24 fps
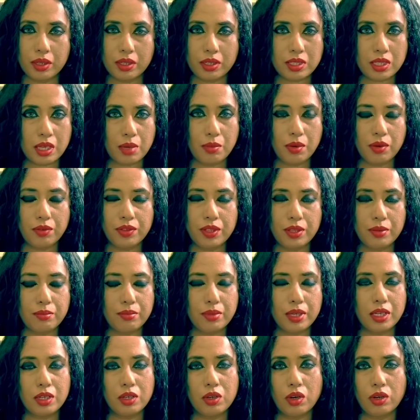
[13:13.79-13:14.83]
Some of them
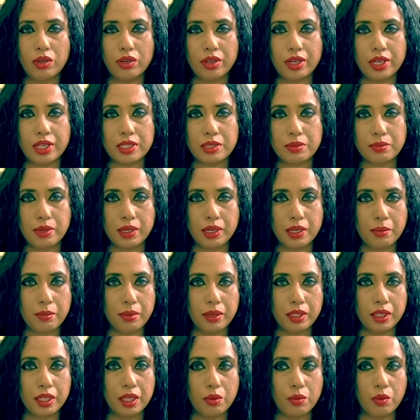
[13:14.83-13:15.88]
may not raise money,
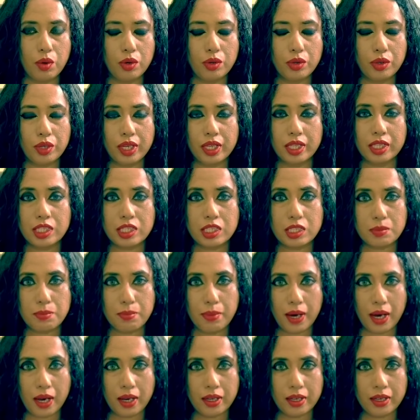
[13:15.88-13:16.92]
but they want to
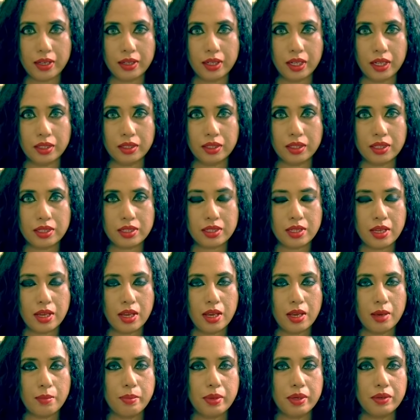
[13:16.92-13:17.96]
inspire others.
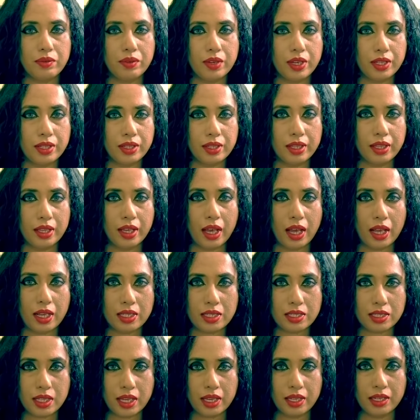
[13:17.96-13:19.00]
But when they
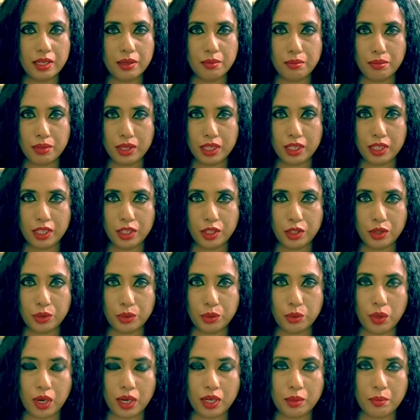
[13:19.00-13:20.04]
assign a meaning to
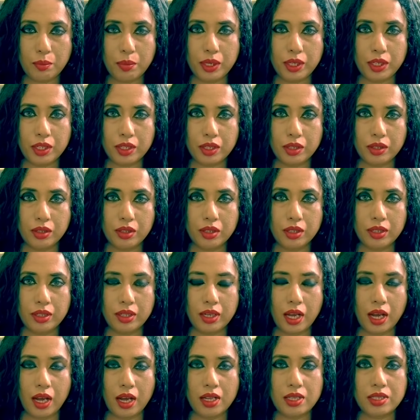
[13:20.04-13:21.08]
one particular
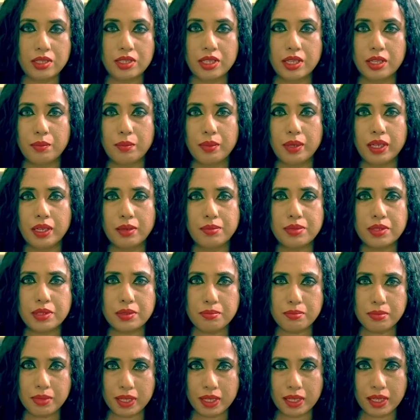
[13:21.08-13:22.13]
task, it becomes
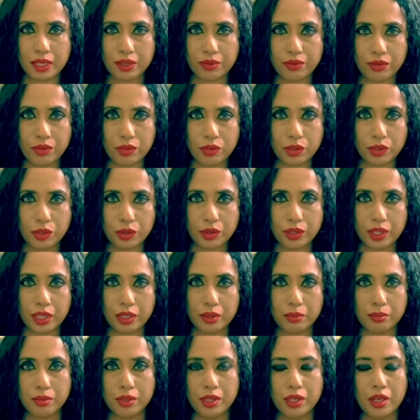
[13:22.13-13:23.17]
meaningful to
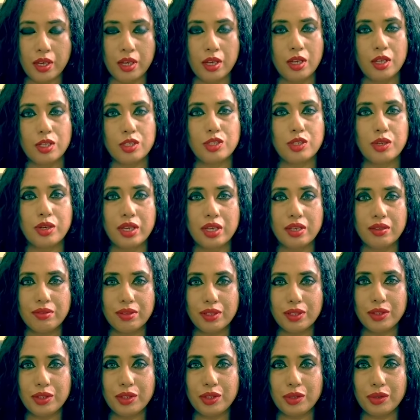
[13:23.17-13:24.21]
them. So
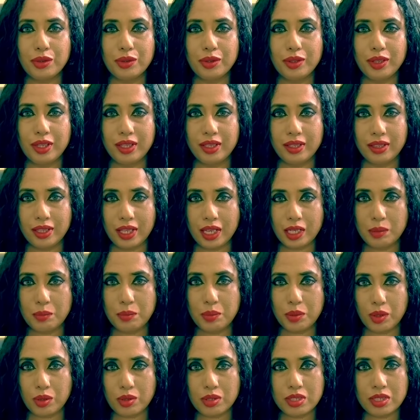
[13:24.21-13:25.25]
even though in that
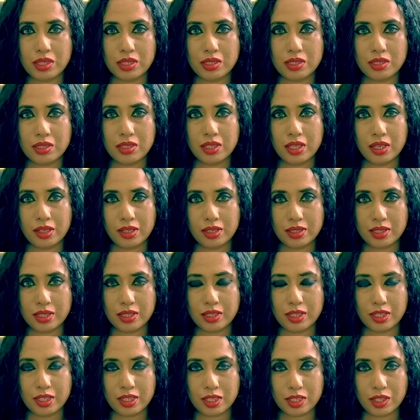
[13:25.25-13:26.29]
process there is a
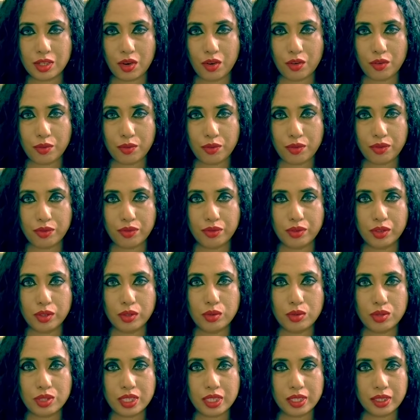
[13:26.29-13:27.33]
risk of
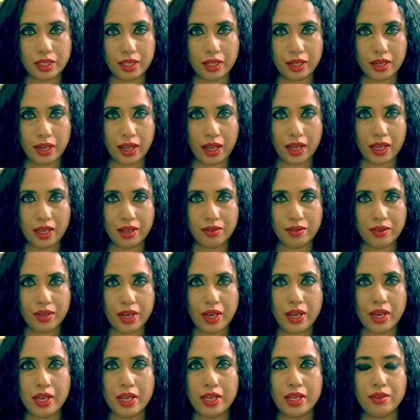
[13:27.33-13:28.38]
losing their life,
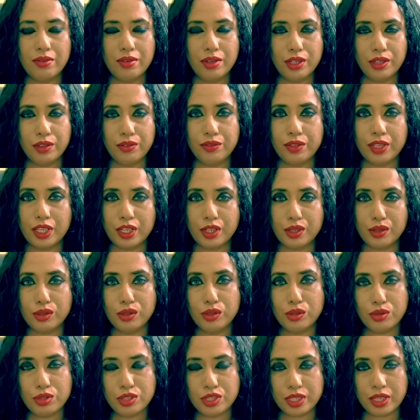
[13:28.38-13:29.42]
even if they
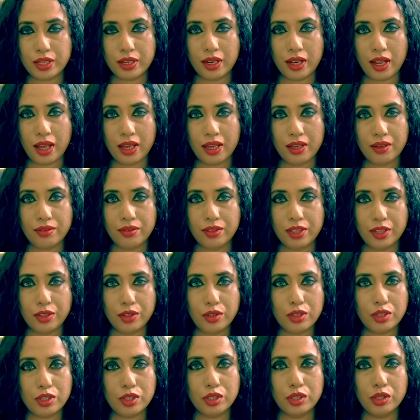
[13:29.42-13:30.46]
lose their life, they're
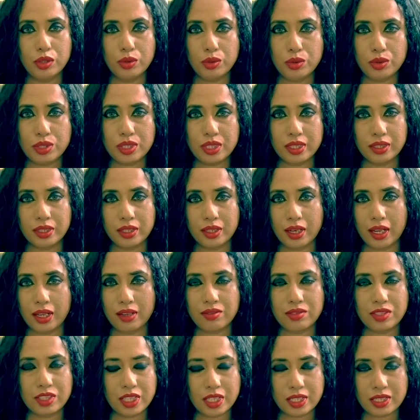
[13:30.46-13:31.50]
not losing their
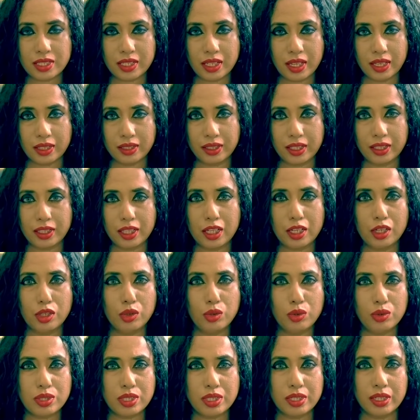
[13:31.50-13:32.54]
life just like that. They're
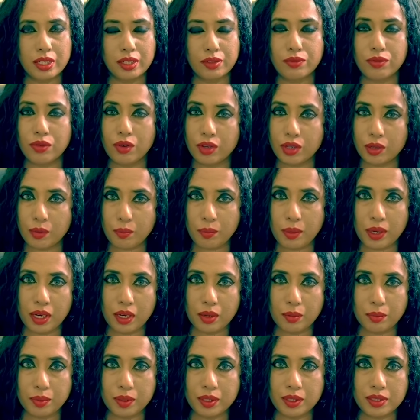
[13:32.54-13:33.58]
losing it for a
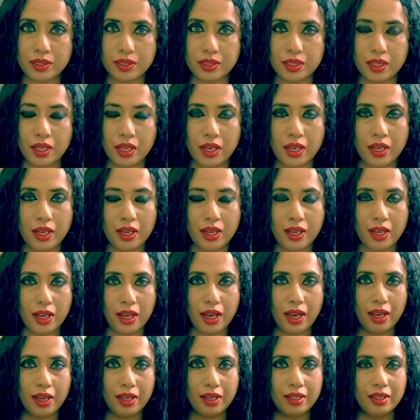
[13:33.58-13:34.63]
purpose.
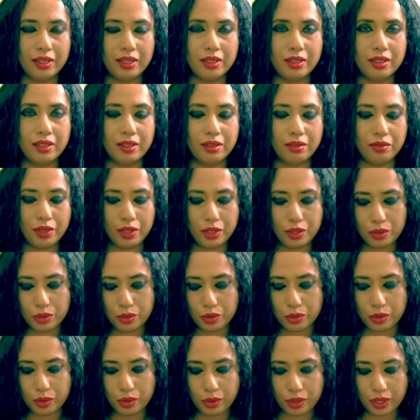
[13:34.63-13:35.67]
And when
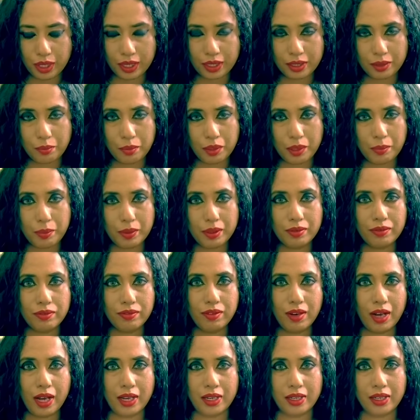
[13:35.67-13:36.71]
you look at people
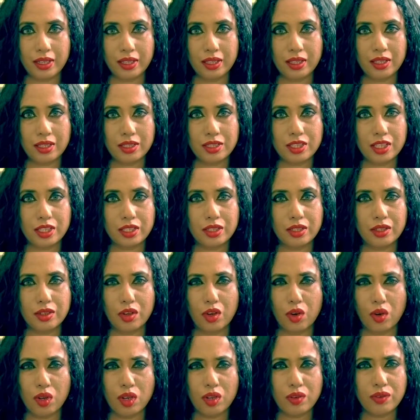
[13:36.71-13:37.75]
fighting each other,
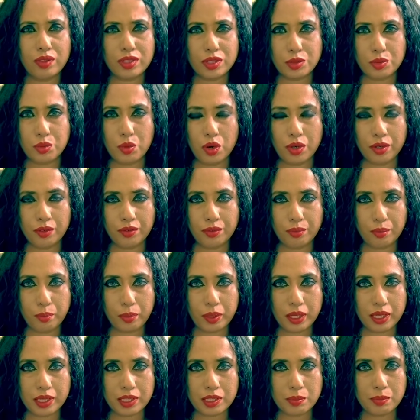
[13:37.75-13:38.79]
all of us want
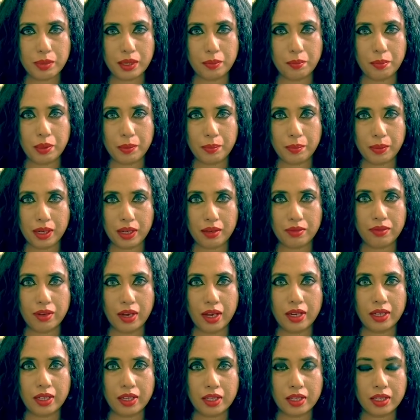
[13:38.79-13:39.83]
peace, but people are
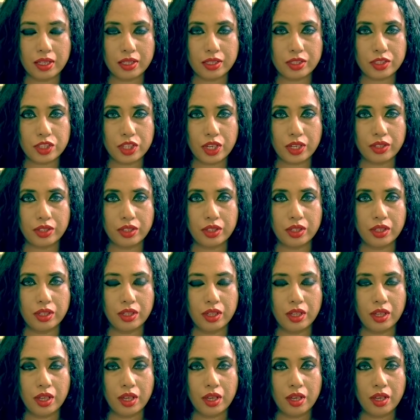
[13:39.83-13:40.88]
fighting each other.
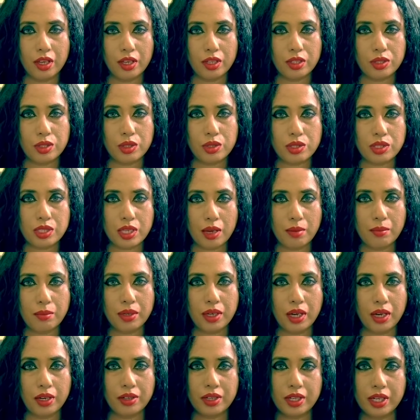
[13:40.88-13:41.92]
So some
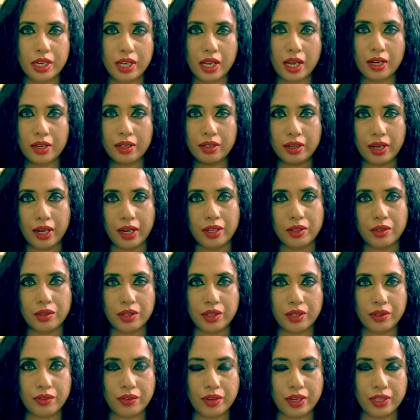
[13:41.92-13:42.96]
country are trying to
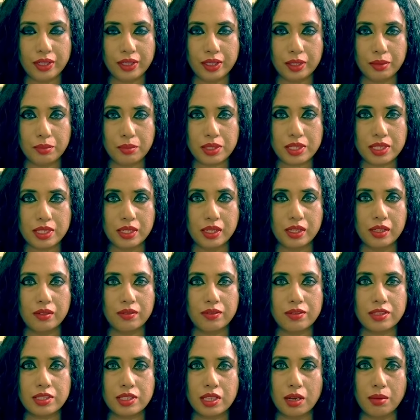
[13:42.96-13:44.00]
defend
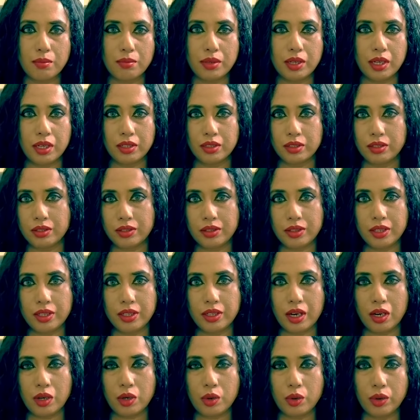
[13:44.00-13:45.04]
themselves, some
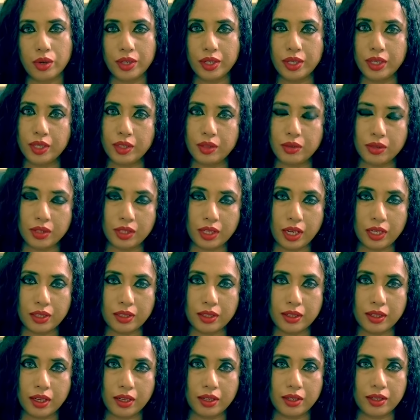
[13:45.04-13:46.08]
country are going into
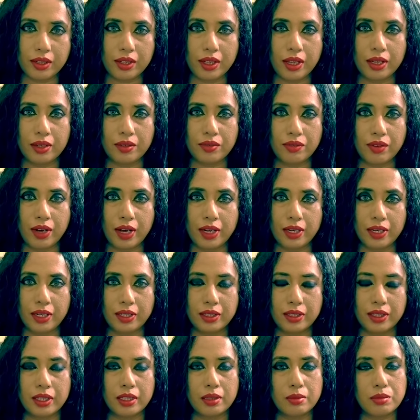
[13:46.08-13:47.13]
another country and
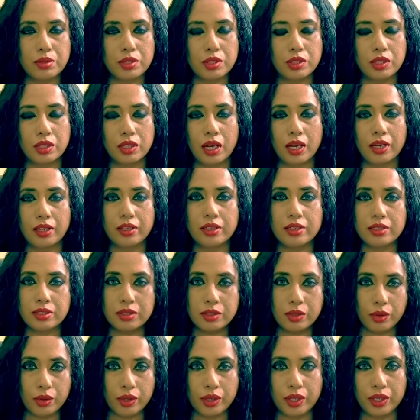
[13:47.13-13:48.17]
fighting them. So the country is
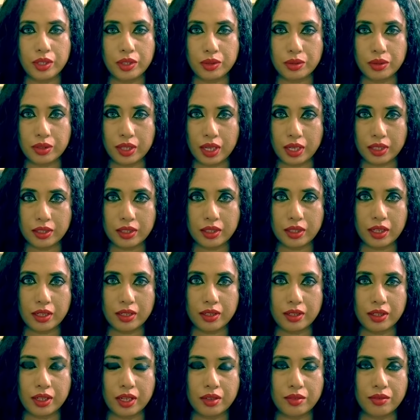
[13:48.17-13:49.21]
going into another
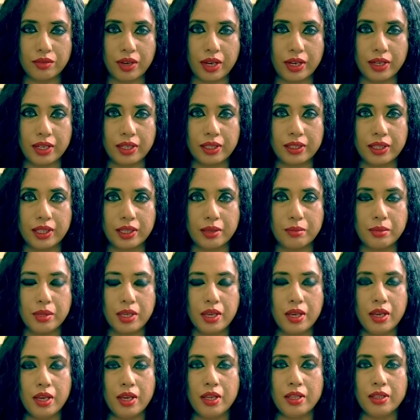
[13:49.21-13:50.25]
country and fighting them.
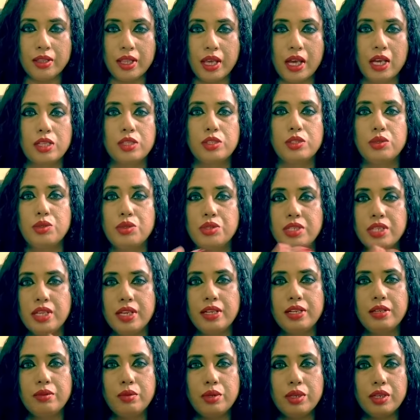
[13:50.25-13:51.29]
They
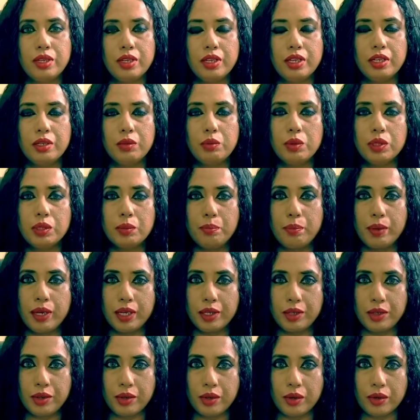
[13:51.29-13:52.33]
associate it with
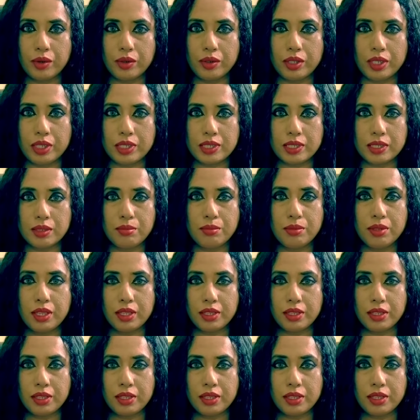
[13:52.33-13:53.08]
patriotism.